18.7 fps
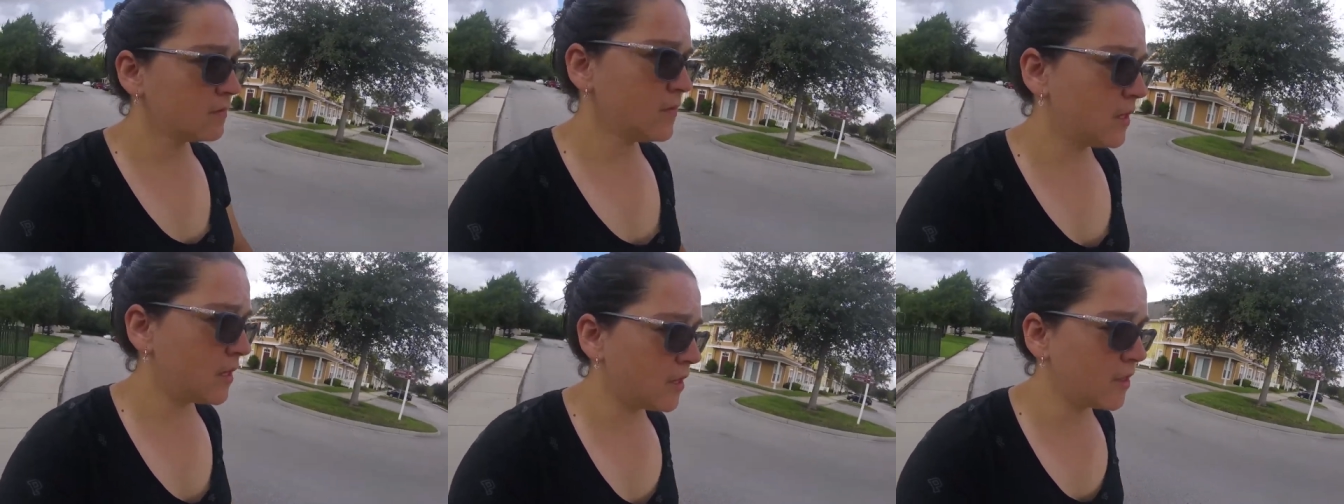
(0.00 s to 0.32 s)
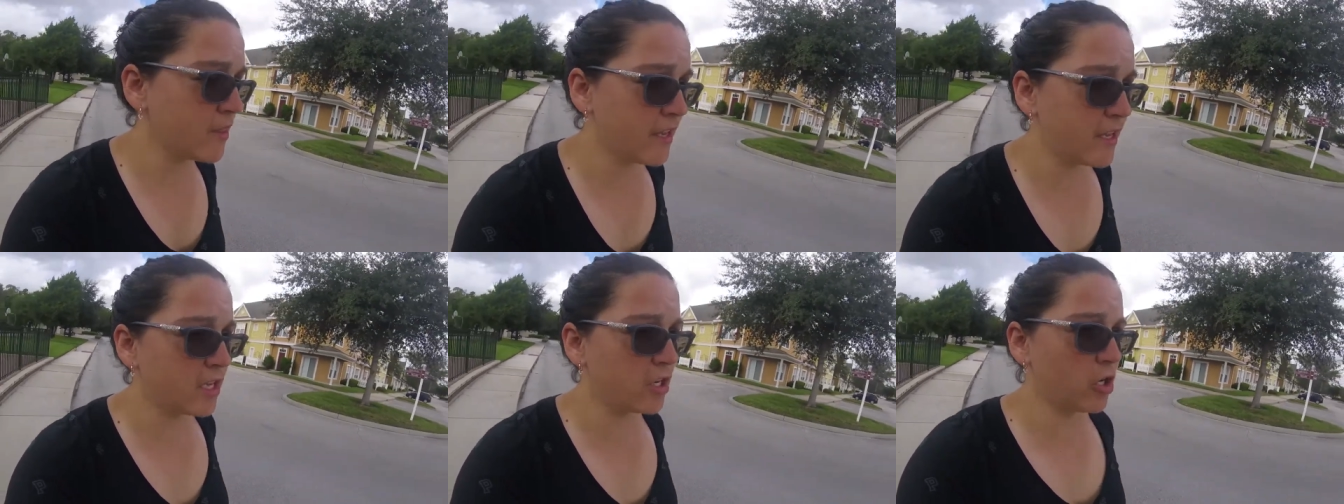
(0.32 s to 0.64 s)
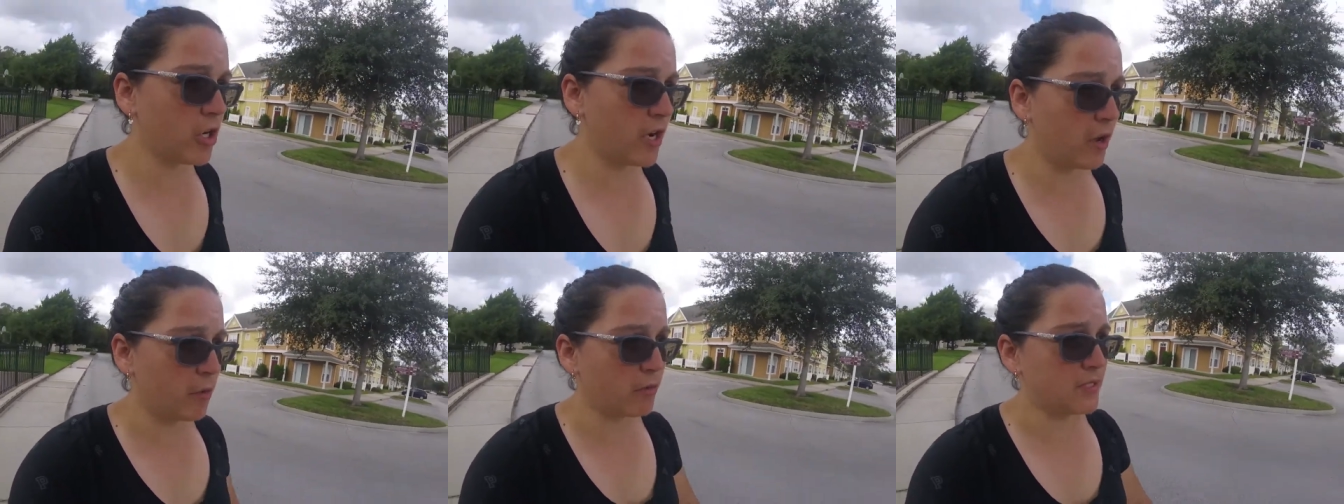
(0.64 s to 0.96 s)
The
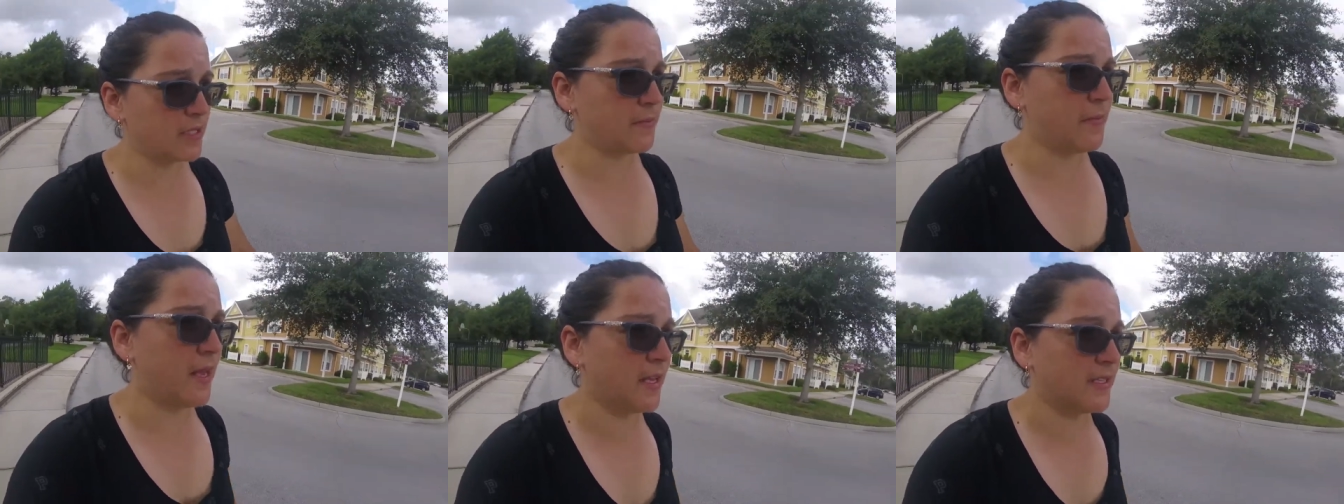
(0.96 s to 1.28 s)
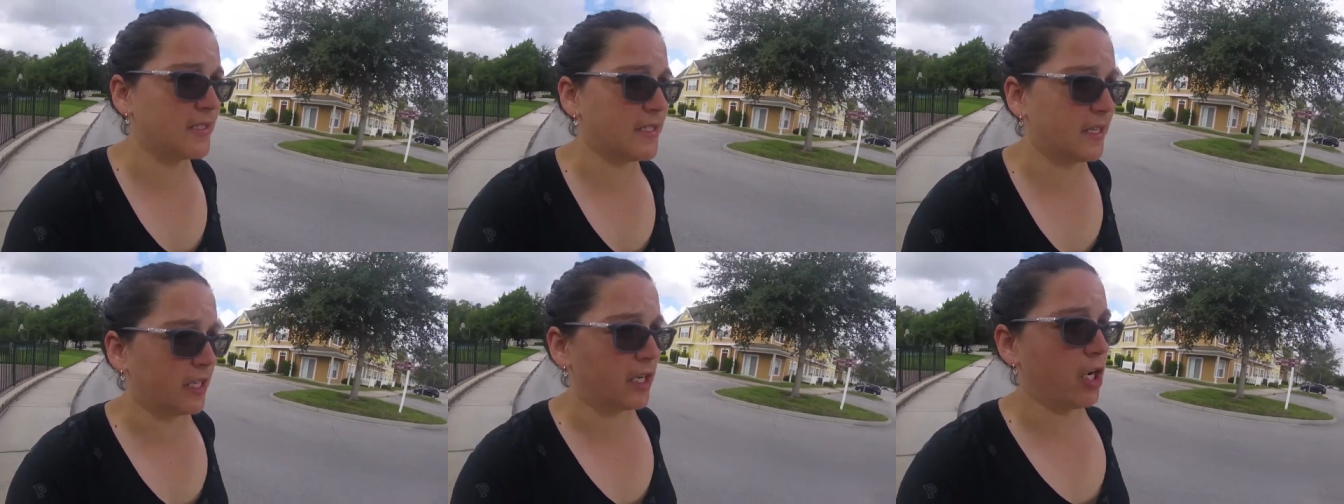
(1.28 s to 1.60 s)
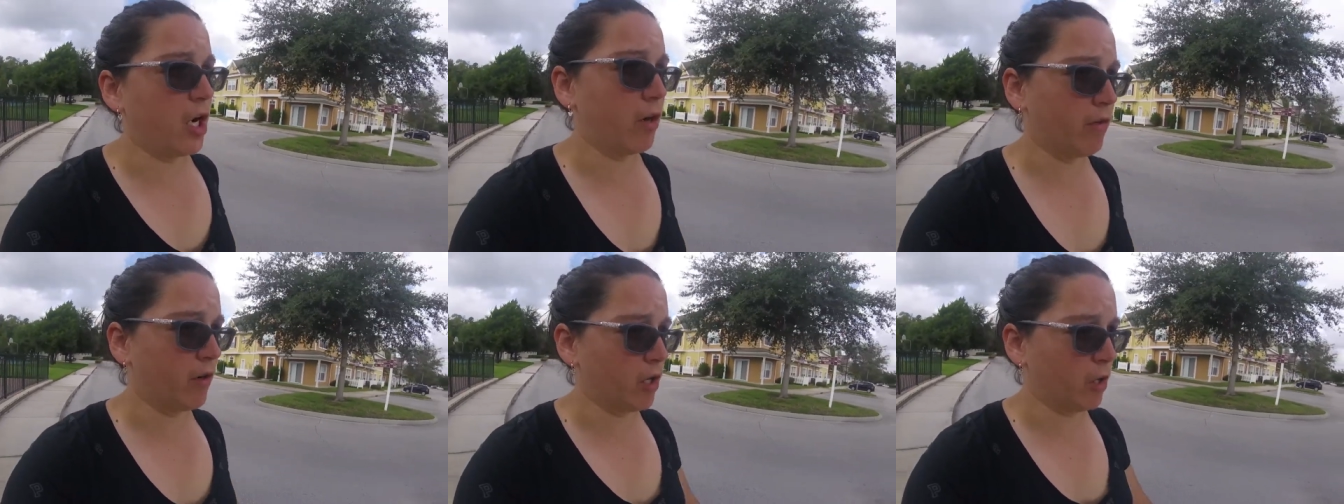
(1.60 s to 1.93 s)
internet was amazing in
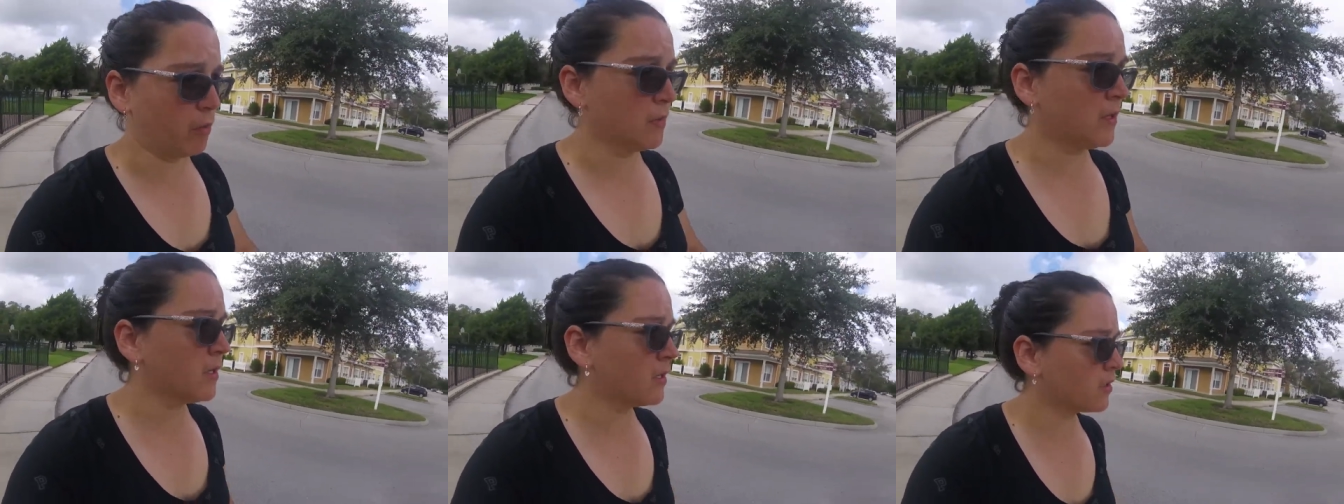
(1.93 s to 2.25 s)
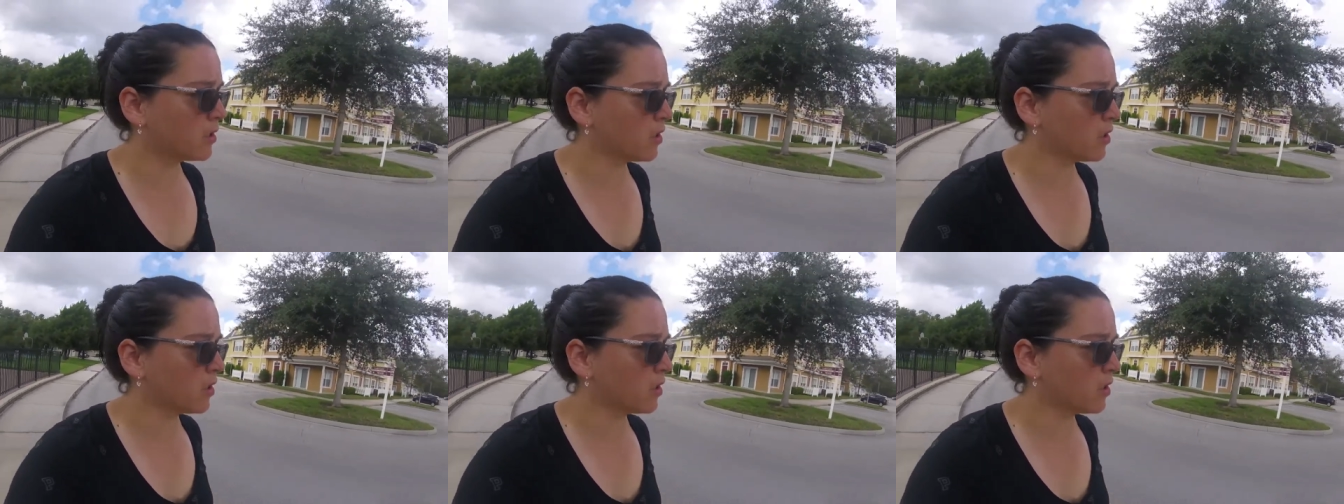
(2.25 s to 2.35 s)
our room,